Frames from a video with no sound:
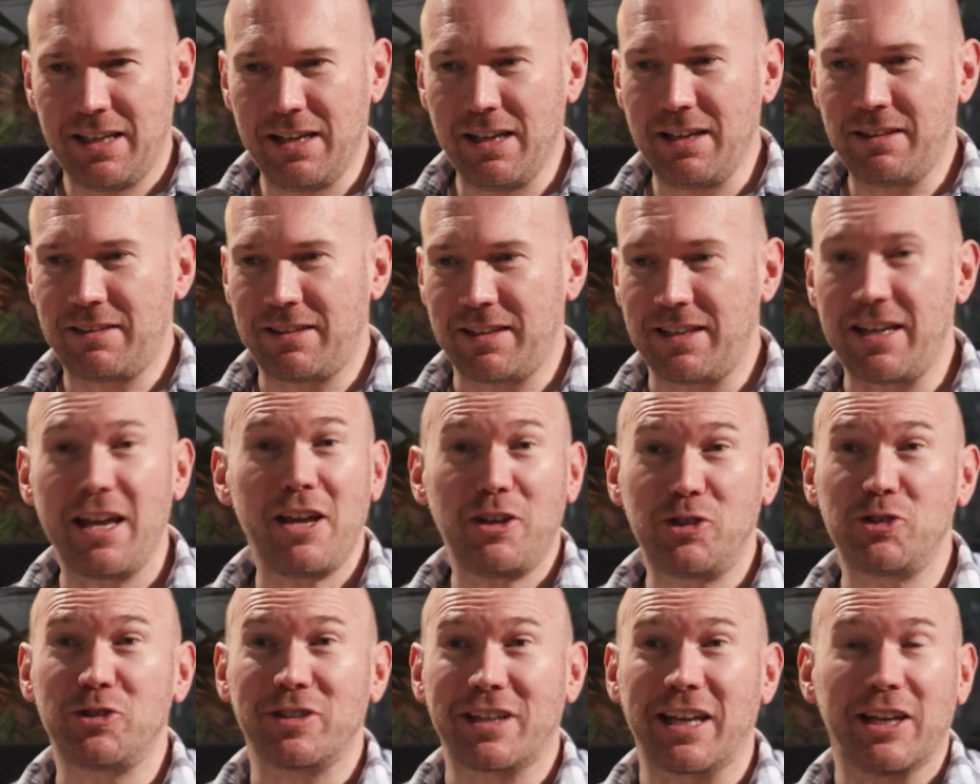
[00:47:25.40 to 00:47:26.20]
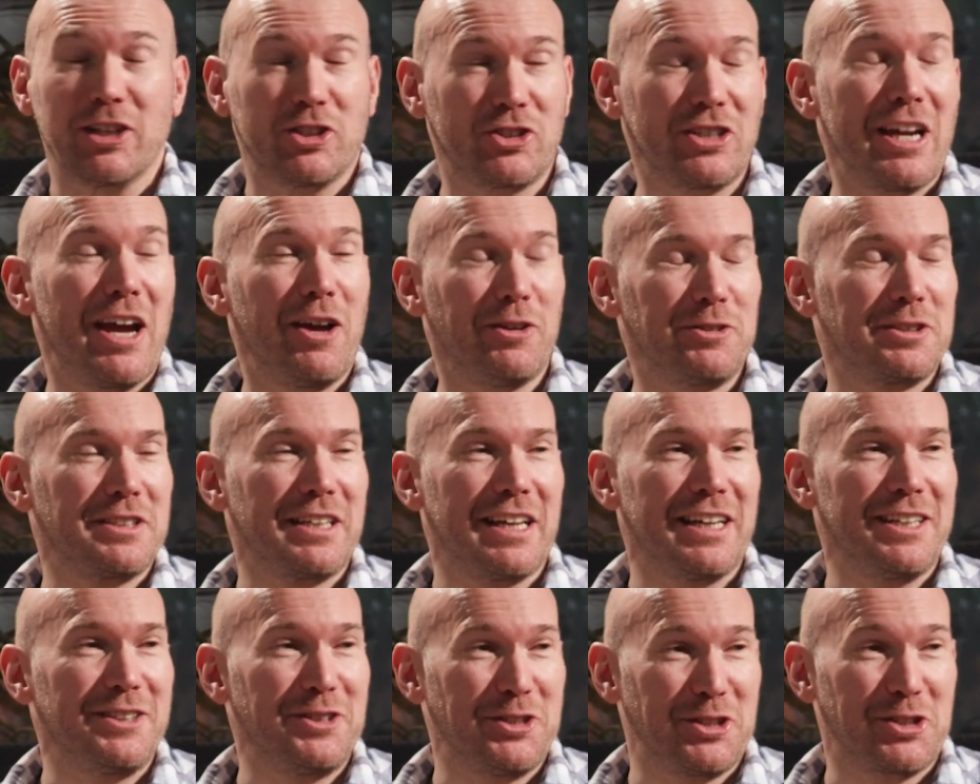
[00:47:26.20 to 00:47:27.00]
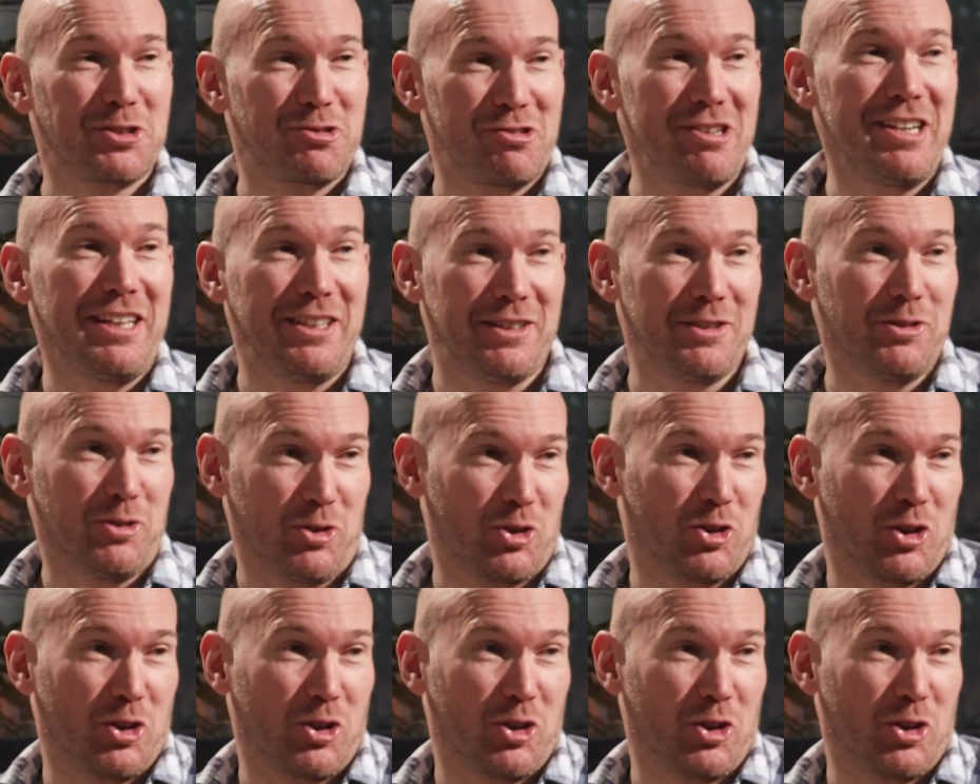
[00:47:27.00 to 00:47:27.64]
And I think, I used to get shouted at in the street.